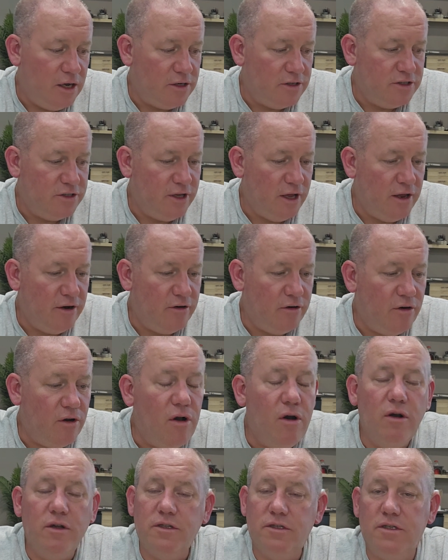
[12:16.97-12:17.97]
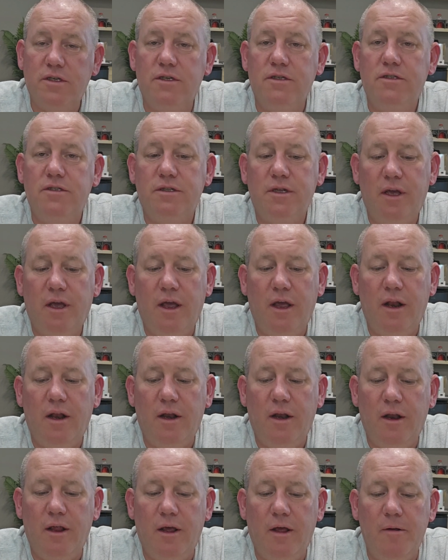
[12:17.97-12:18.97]
standard consist.
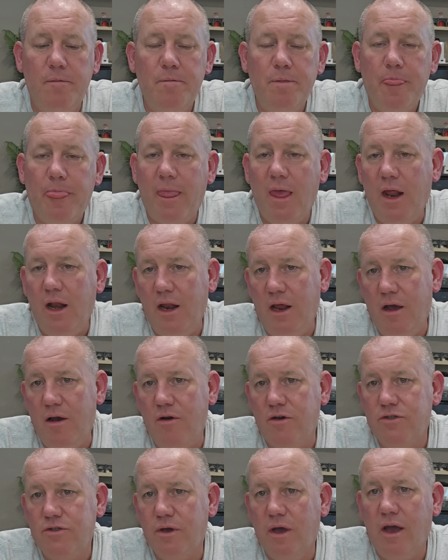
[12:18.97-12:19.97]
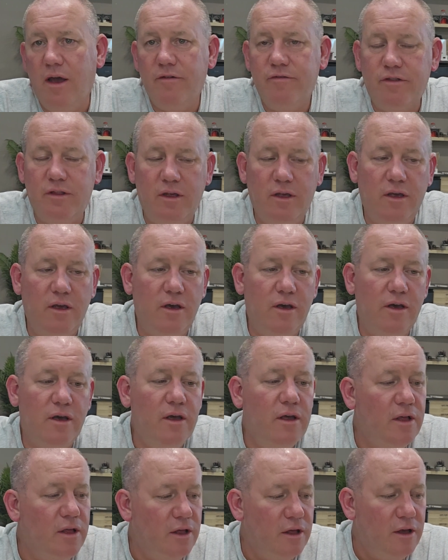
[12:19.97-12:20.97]
And I also have the
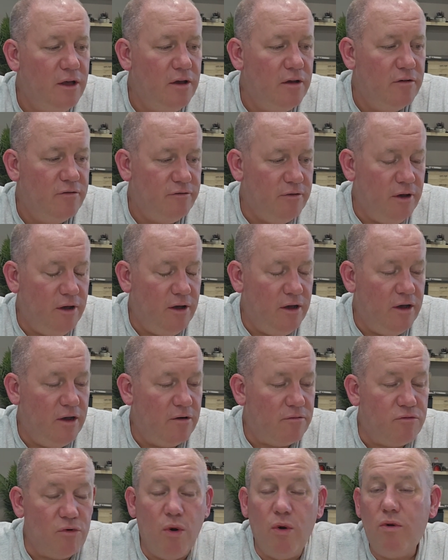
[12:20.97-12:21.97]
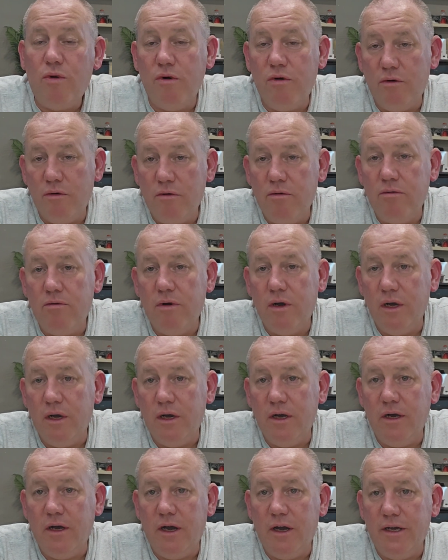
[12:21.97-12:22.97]
Roku
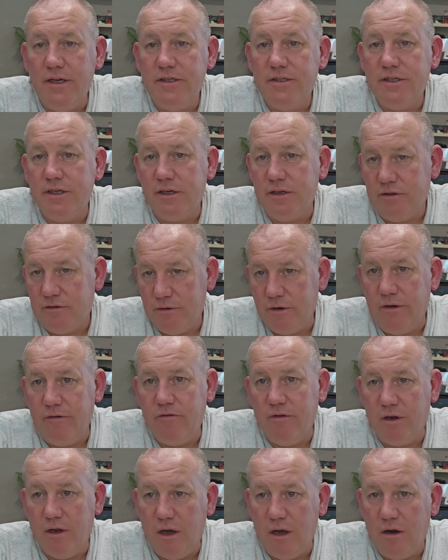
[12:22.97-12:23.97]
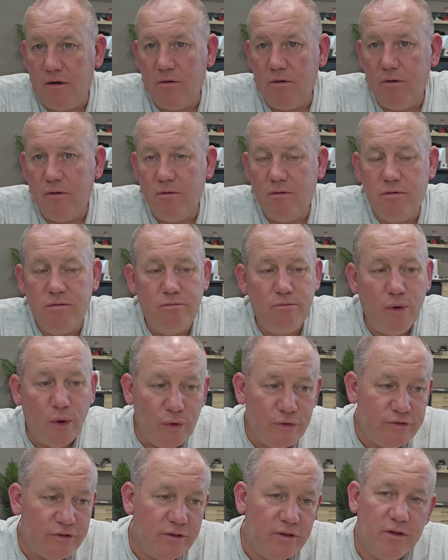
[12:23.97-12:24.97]
IC3 Velaro,
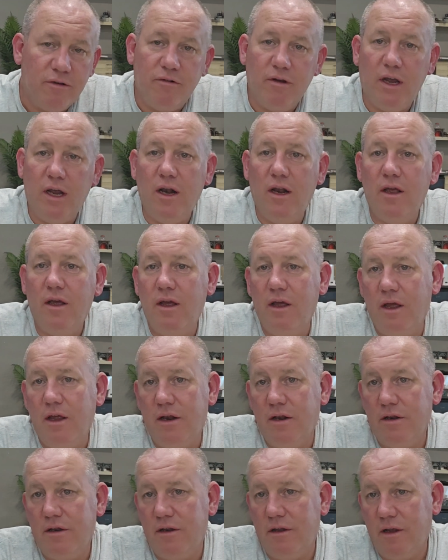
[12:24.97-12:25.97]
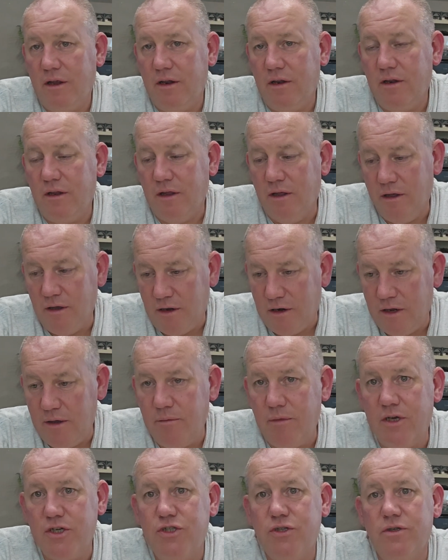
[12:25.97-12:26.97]
both in the regular and in the
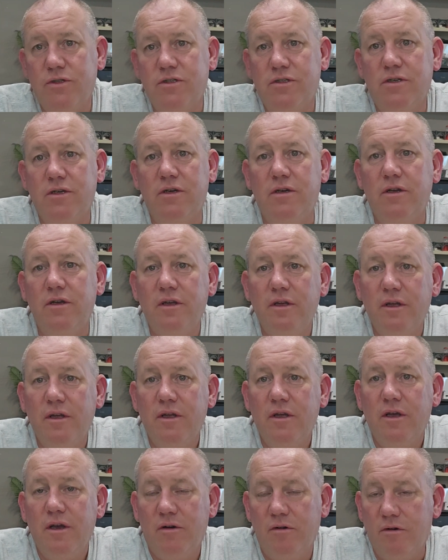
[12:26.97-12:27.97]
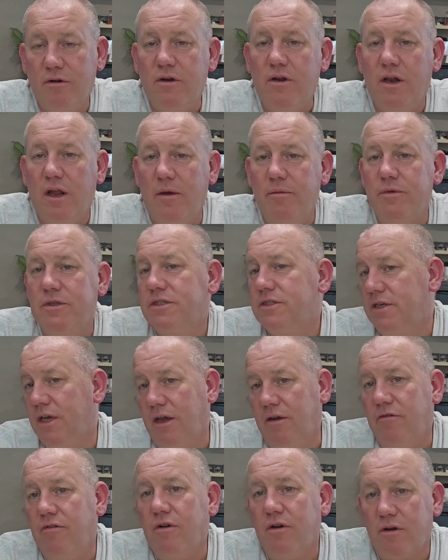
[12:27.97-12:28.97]
Klimaschützer or Climate
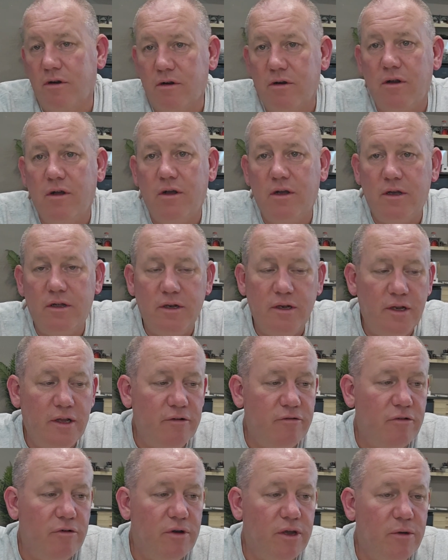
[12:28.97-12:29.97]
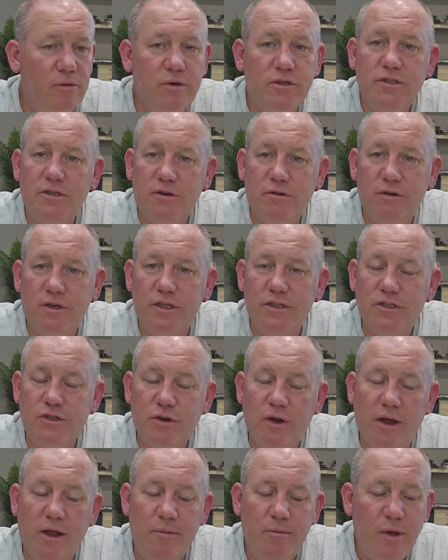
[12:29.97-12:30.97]
Saver livery with a green
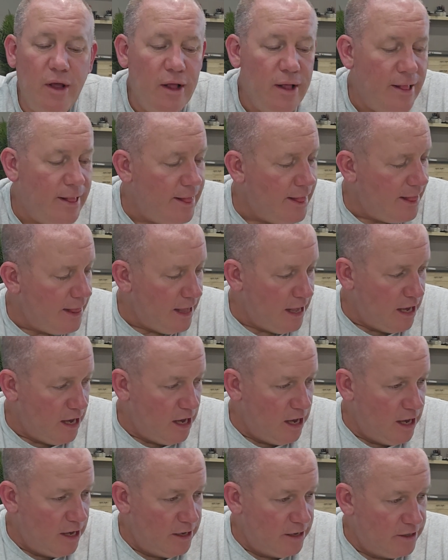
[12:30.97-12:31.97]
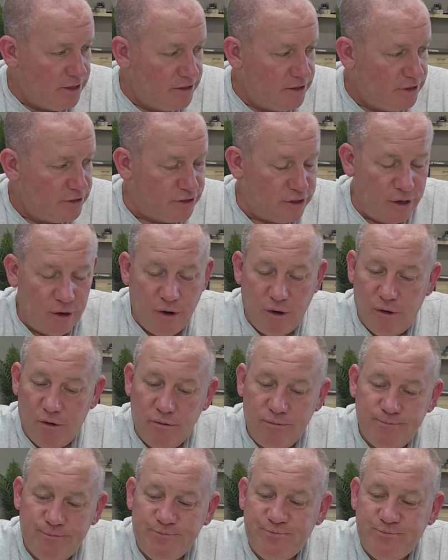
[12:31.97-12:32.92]
stripe. So